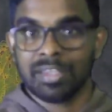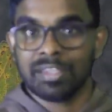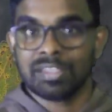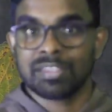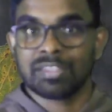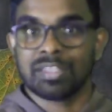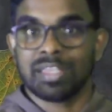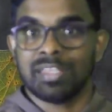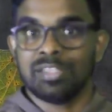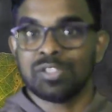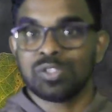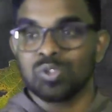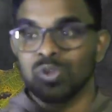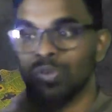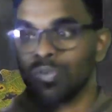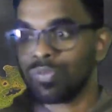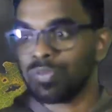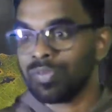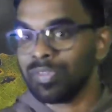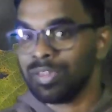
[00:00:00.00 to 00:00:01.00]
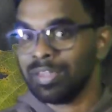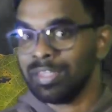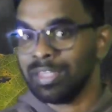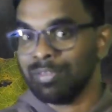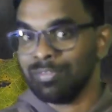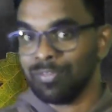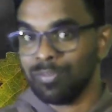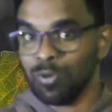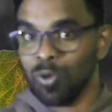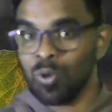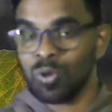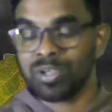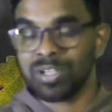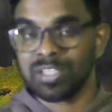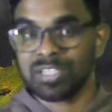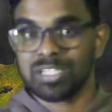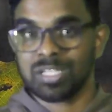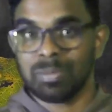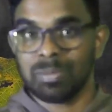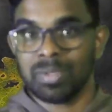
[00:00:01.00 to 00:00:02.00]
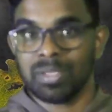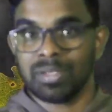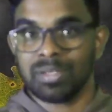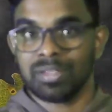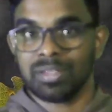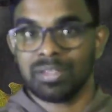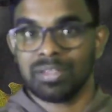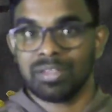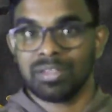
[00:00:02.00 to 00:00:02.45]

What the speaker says: saints of the Old Testament.